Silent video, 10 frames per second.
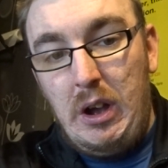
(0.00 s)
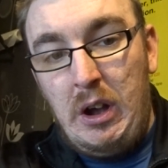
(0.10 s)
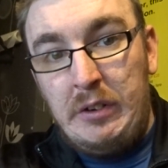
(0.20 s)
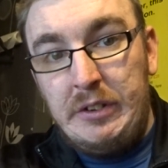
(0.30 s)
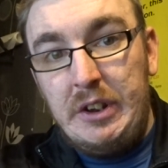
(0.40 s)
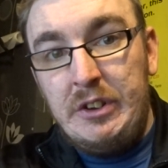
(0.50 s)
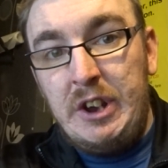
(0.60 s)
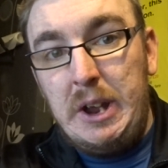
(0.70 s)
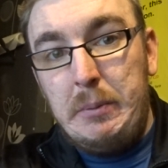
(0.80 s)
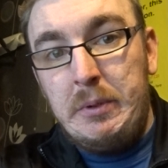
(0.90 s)
On
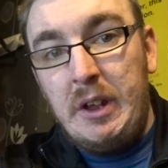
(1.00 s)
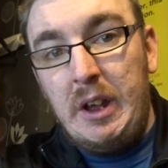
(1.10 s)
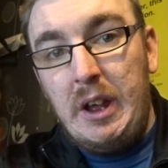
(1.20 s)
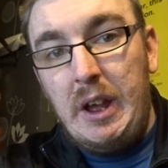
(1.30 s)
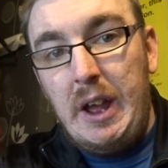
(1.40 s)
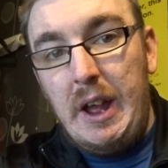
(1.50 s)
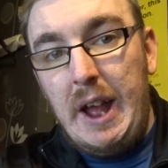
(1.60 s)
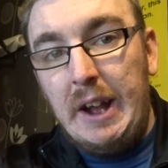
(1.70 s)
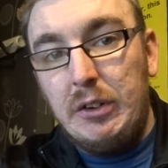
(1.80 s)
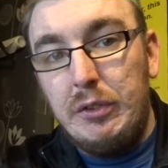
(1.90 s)
James
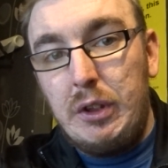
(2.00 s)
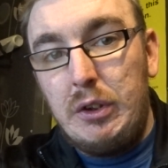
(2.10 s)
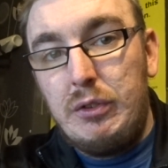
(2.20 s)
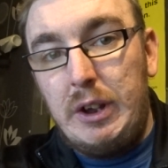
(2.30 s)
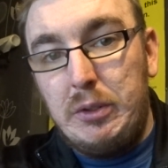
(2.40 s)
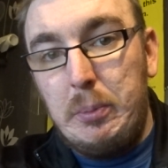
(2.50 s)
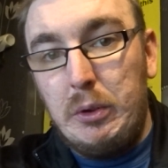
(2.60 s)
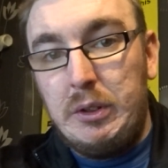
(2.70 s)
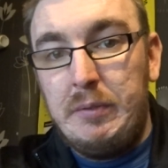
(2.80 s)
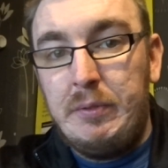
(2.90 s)
Eccles
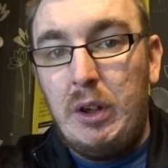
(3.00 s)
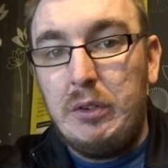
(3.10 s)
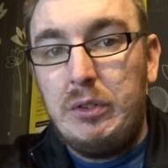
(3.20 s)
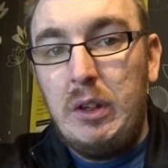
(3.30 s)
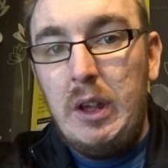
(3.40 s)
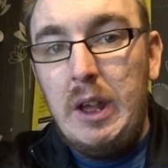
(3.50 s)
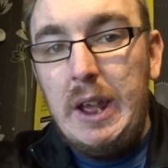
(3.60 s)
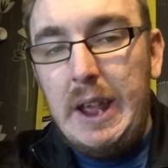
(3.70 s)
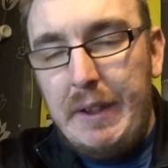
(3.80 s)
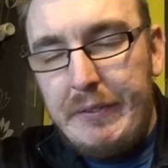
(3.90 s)
Transport and Vlogs.
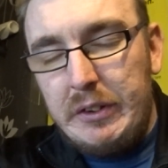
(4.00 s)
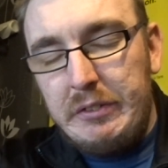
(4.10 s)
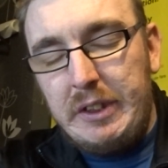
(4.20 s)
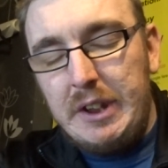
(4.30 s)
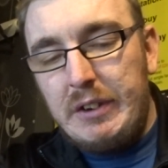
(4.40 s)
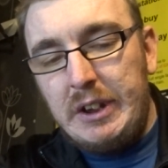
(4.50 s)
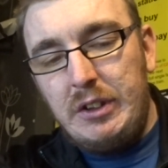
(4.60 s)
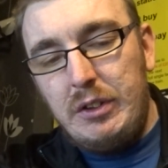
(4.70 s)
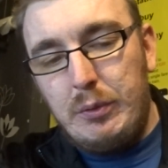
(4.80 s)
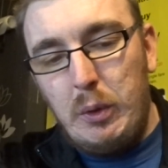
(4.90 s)
If you want to see
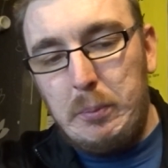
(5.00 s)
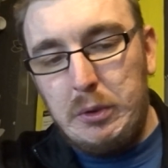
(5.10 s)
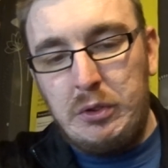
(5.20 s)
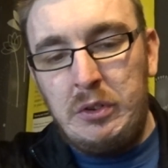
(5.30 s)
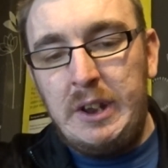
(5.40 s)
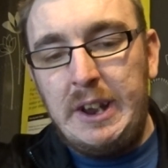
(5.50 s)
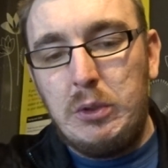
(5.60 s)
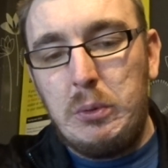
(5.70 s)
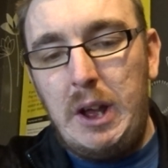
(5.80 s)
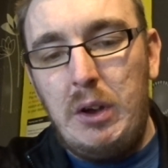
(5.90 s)
Grace's Football Sunday
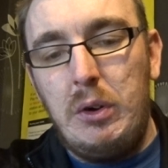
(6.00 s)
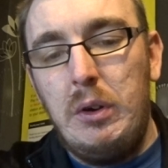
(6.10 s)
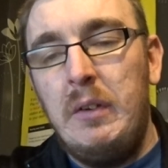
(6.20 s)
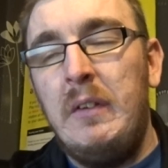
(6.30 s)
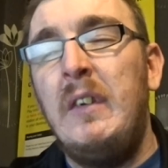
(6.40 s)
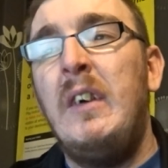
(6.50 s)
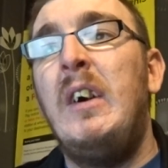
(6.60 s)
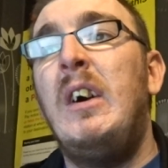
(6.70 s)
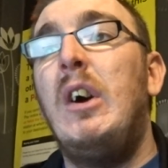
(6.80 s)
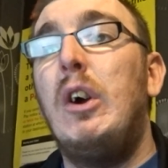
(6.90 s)
as well,
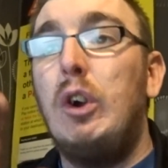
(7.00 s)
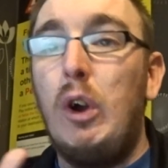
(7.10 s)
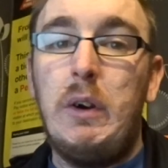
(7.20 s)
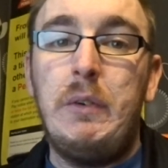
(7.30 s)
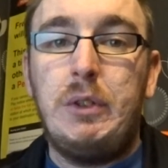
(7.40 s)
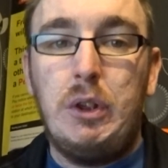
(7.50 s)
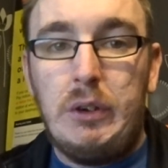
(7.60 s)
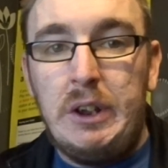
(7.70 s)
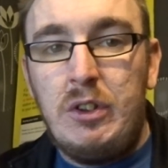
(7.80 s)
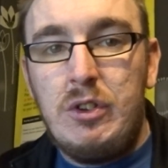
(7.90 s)
go over to
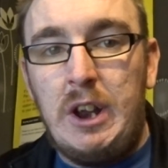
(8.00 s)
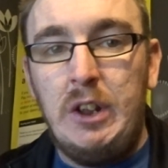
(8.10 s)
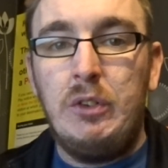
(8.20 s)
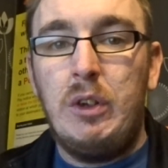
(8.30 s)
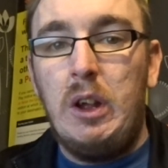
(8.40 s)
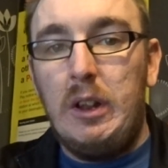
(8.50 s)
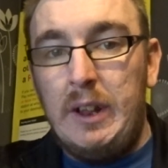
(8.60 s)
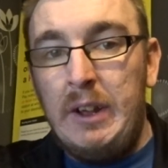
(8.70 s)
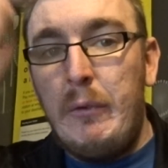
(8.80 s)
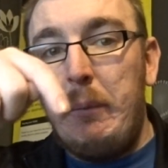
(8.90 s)
Grace's channel,
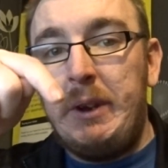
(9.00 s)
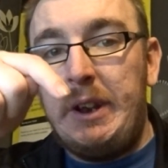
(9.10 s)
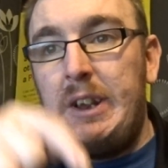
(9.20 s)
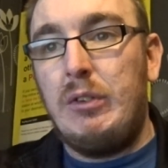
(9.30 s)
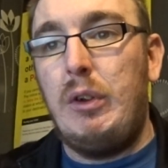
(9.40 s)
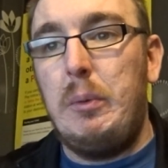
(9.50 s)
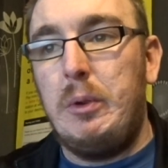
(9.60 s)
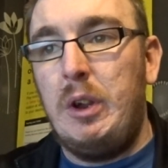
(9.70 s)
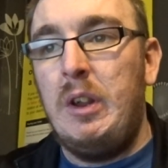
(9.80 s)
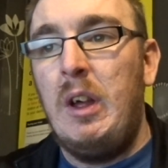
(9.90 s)
link will be in the
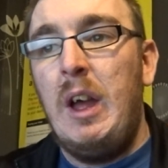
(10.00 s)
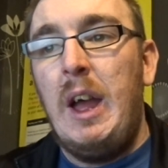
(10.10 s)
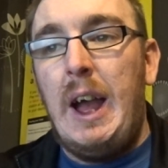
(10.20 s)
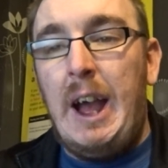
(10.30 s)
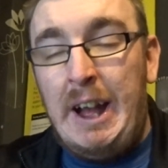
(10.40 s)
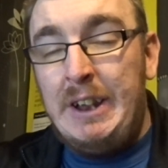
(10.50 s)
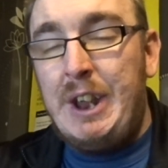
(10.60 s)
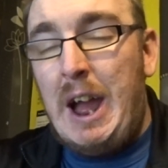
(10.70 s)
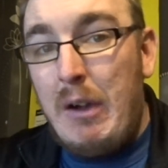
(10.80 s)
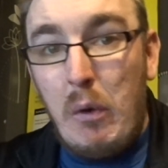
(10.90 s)
description. And
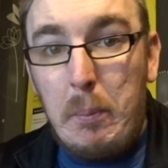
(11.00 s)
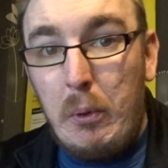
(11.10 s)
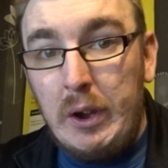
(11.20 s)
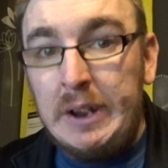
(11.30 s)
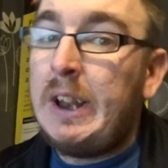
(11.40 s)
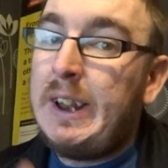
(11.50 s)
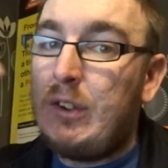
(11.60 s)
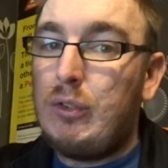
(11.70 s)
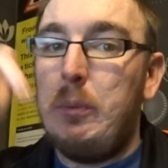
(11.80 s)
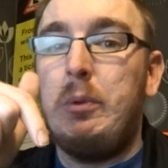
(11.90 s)
I will put in the
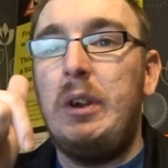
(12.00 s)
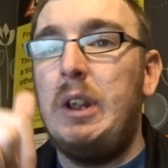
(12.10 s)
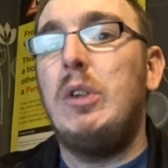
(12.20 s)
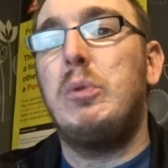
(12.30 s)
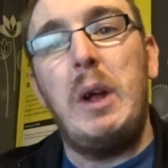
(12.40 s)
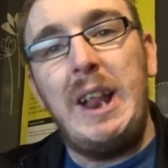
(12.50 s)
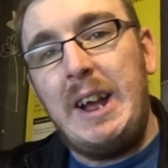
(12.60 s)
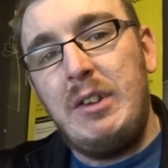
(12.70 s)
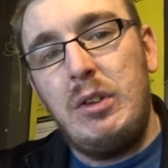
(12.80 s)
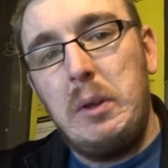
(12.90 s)
description as well
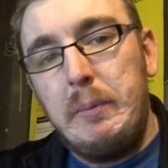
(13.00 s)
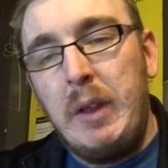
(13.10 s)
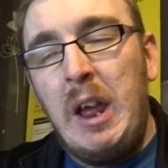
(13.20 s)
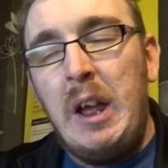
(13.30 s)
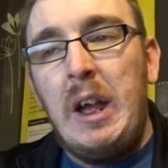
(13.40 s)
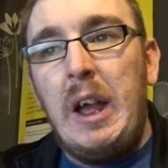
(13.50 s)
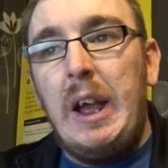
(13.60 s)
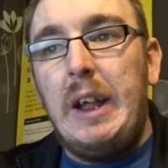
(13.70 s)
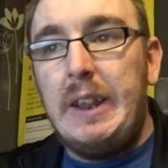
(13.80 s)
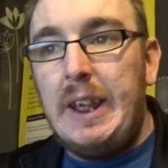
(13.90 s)
as
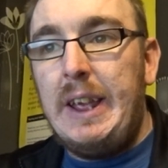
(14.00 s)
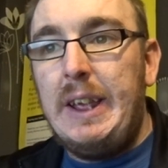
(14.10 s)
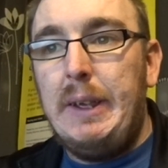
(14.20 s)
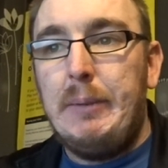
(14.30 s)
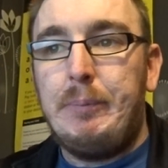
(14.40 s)
the